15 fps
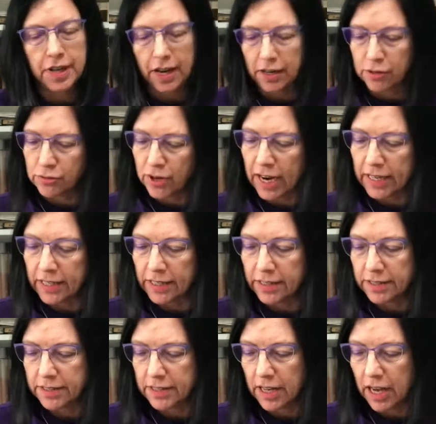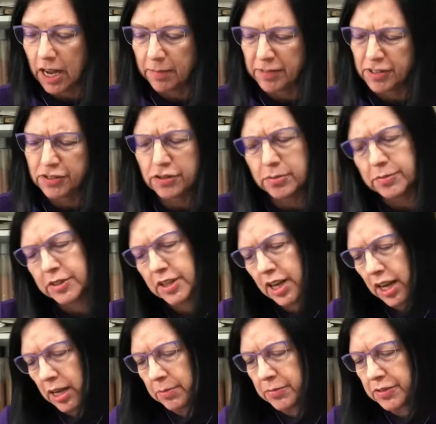They're granite slabs,
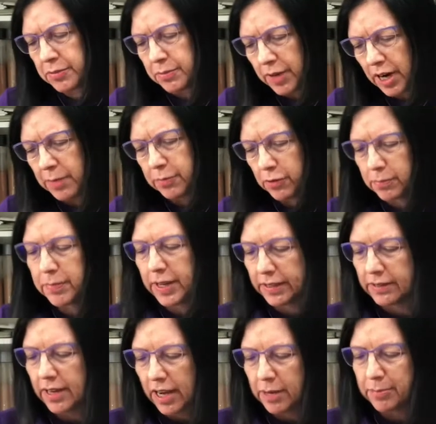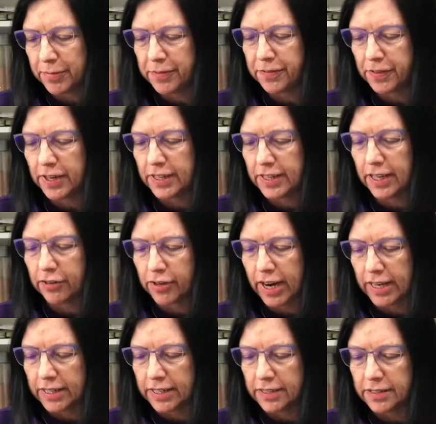sometimes marble, but I prefer the
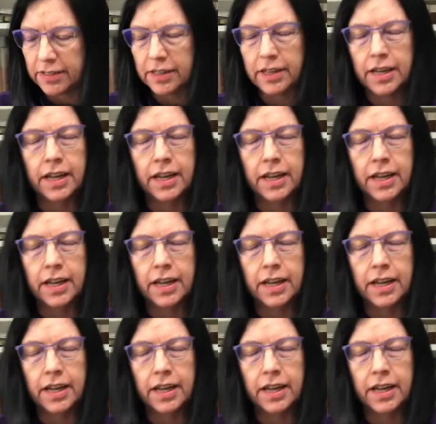granite.